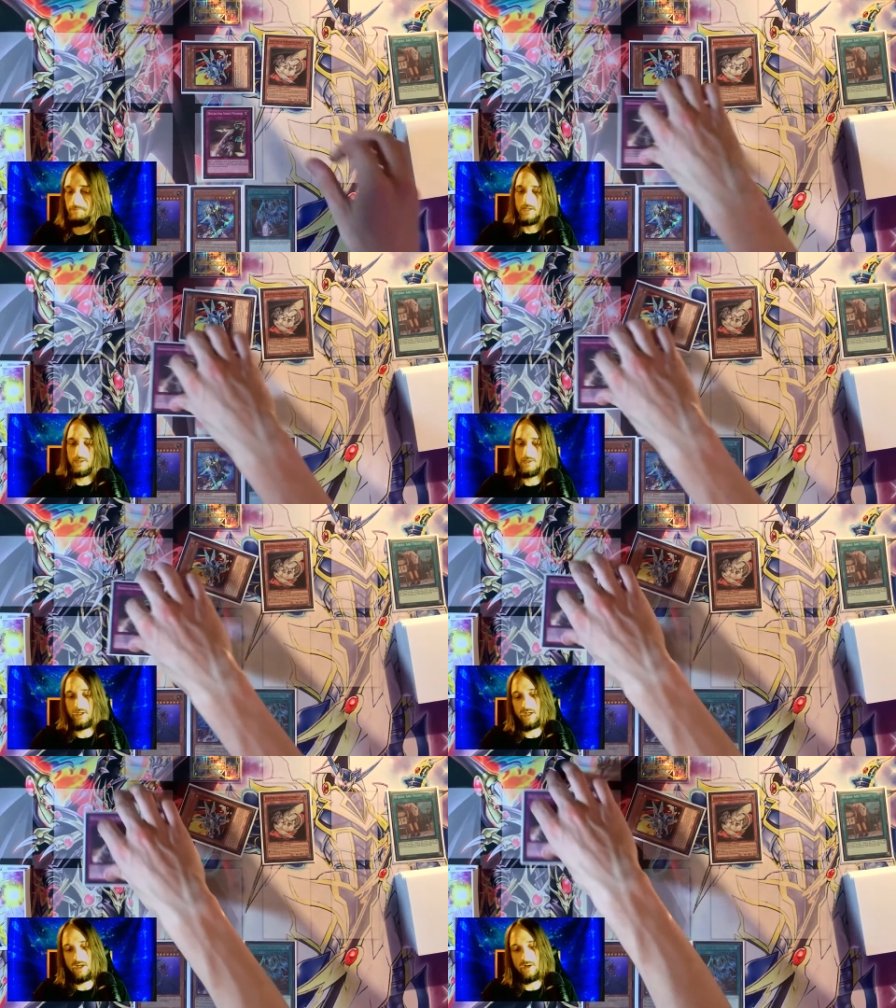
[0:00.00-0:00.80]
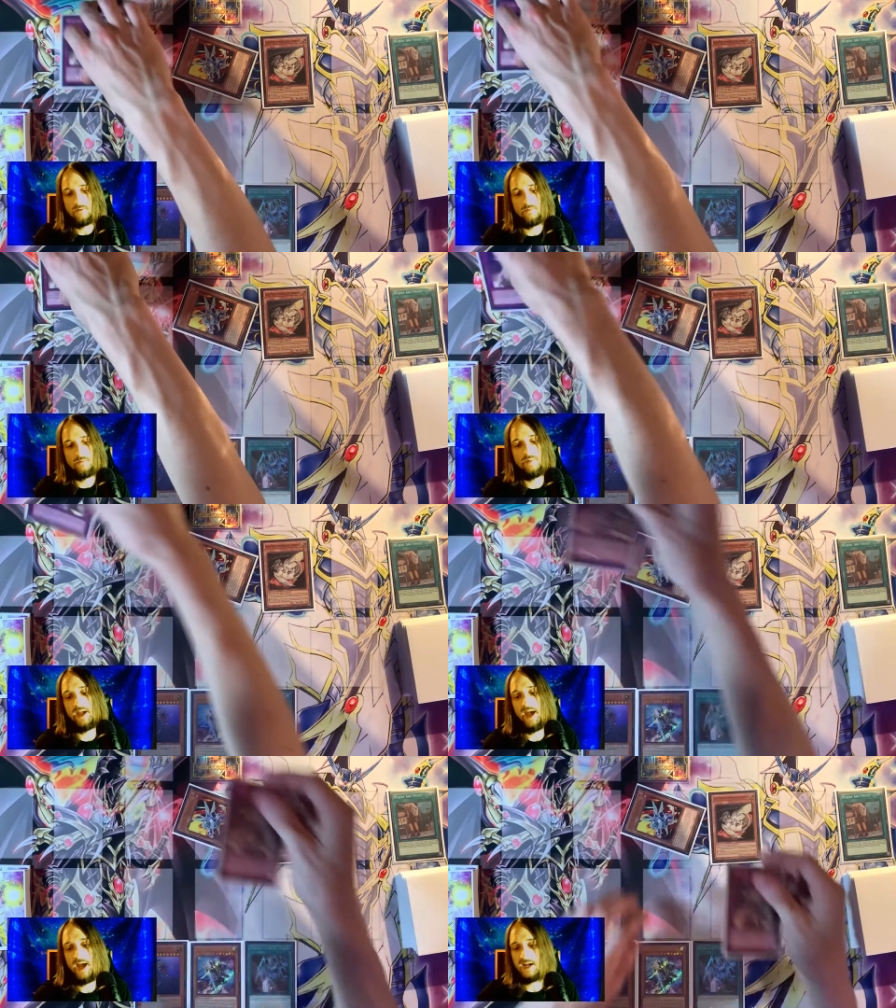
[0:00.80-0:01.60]
So now, by
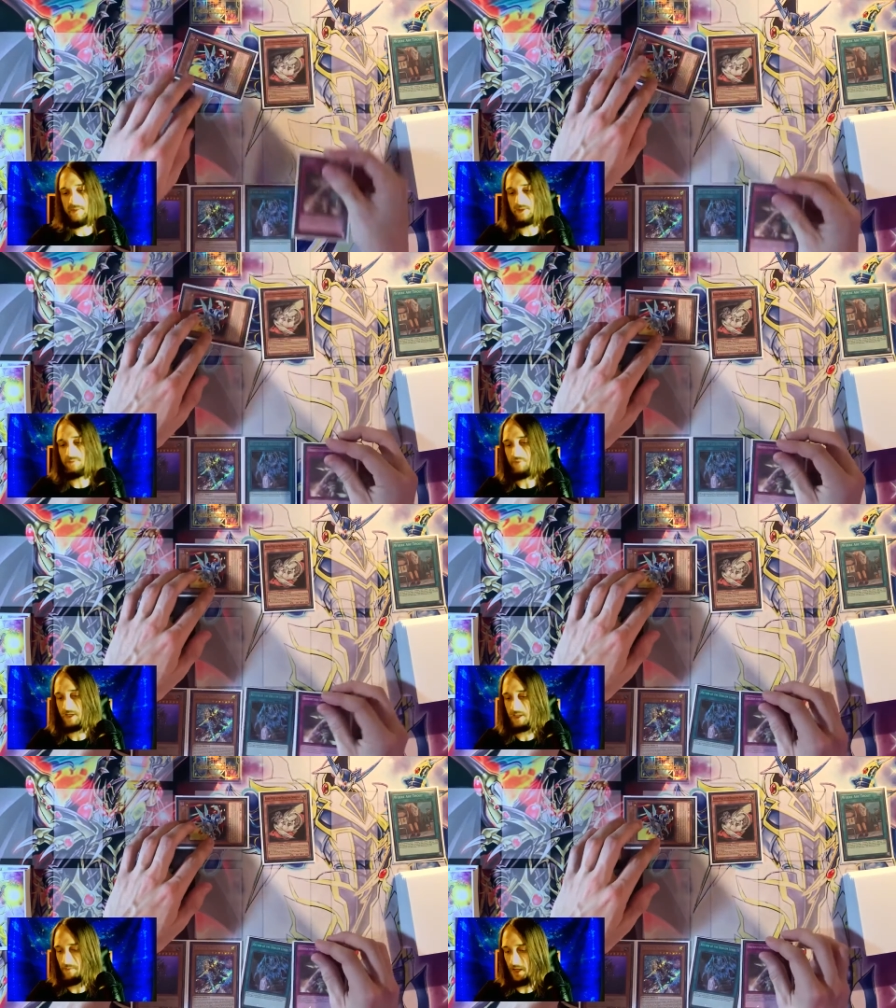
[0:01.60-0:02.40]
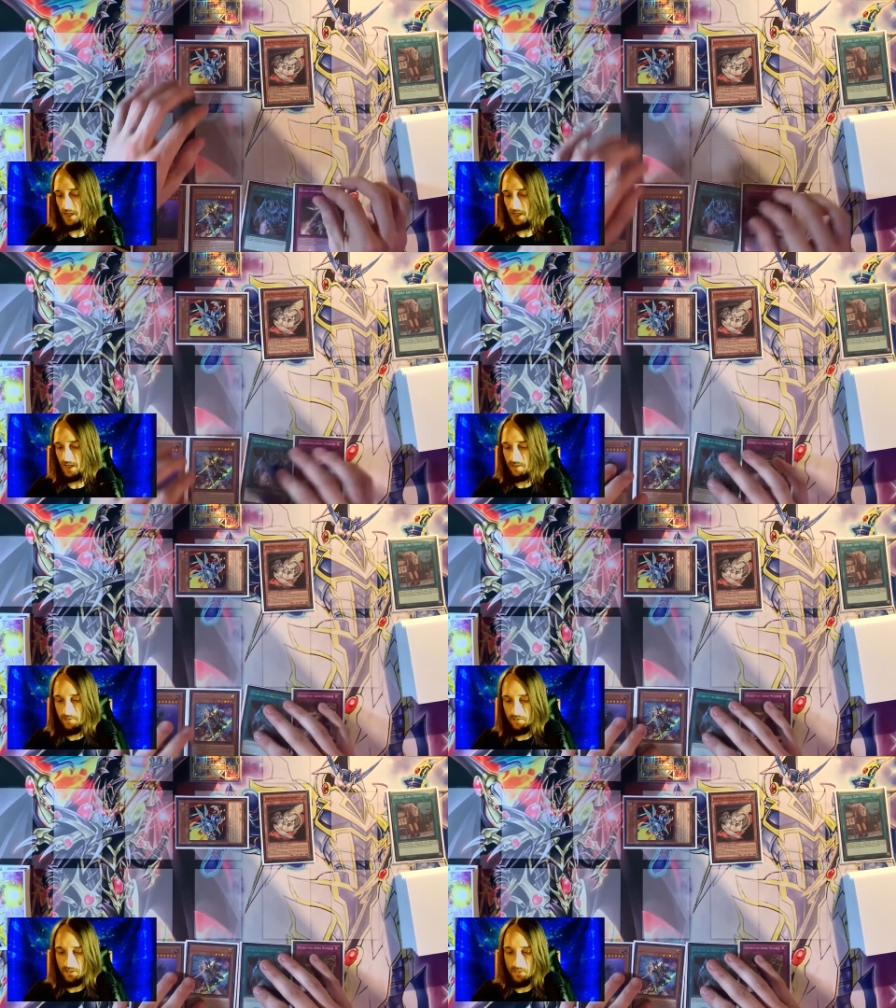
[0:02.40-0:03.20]
adding this brick to my hand,
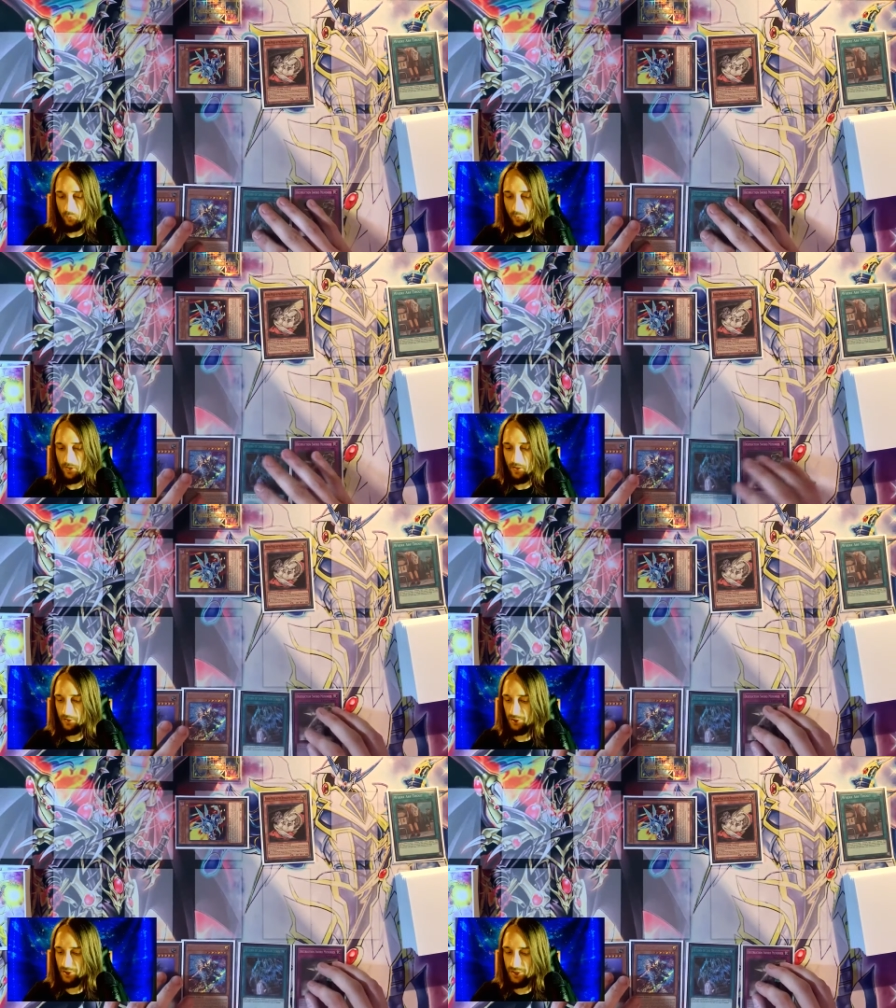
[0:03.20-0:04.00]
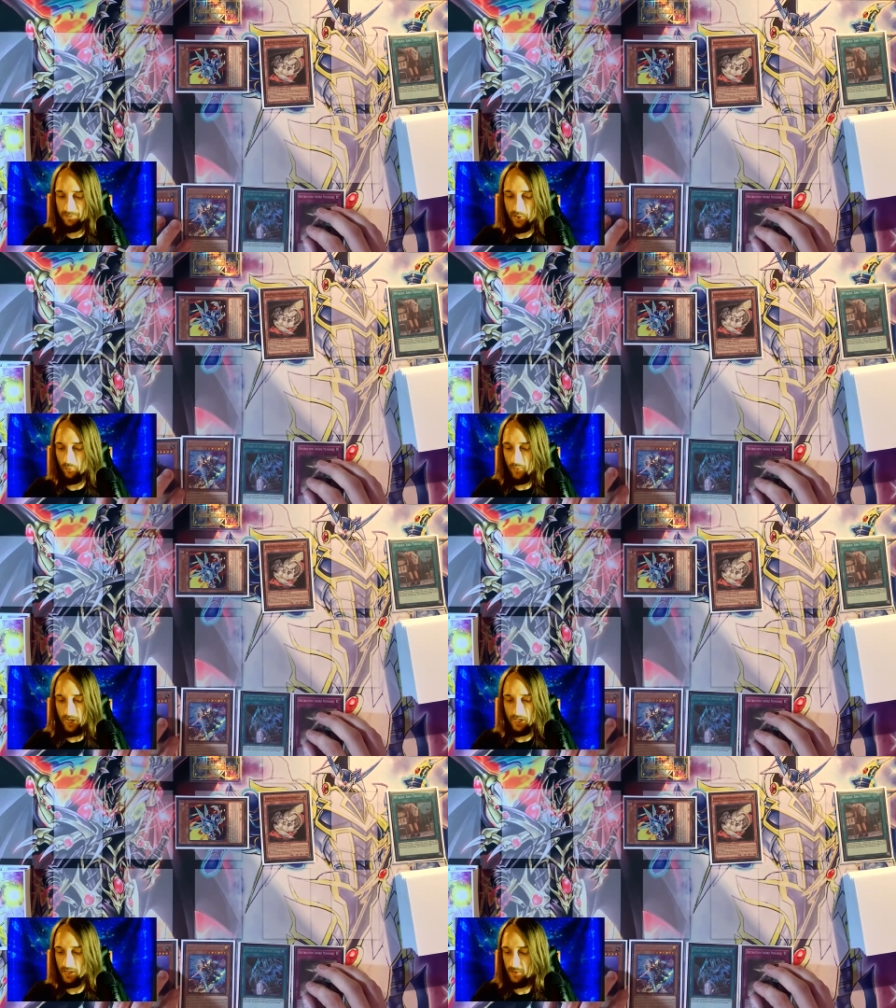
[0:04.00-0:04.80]
we are just about
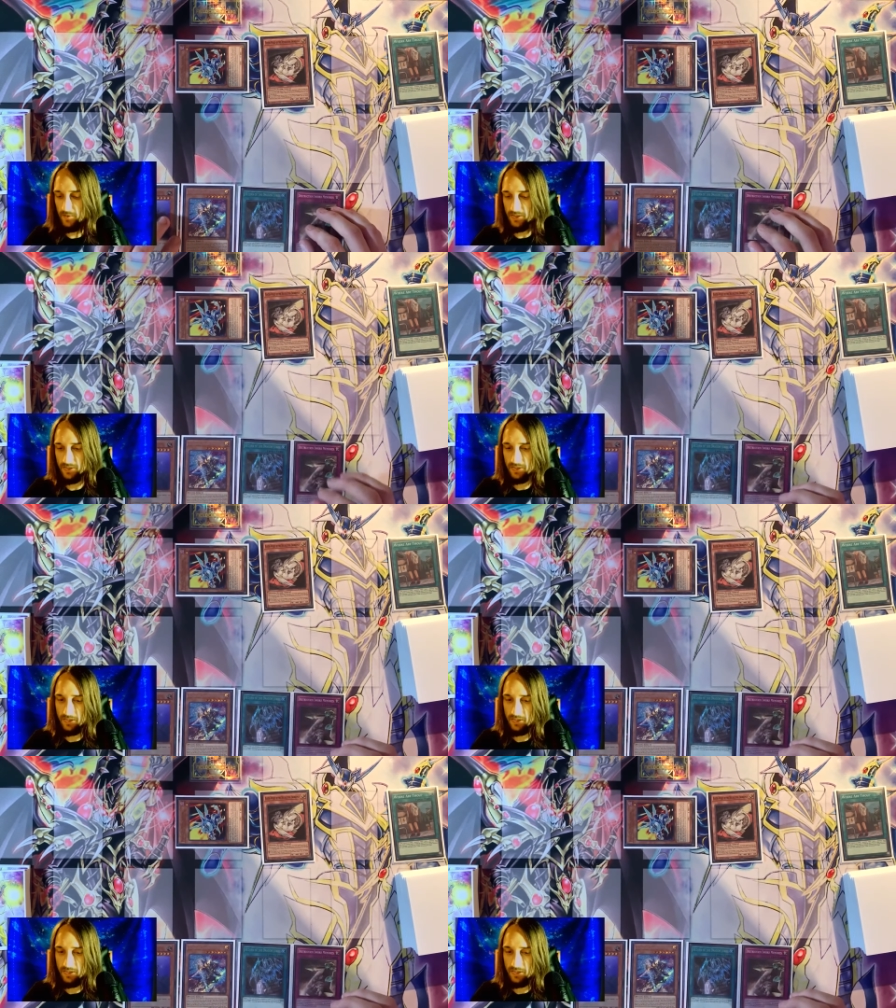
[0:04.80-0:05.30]
ready to do this.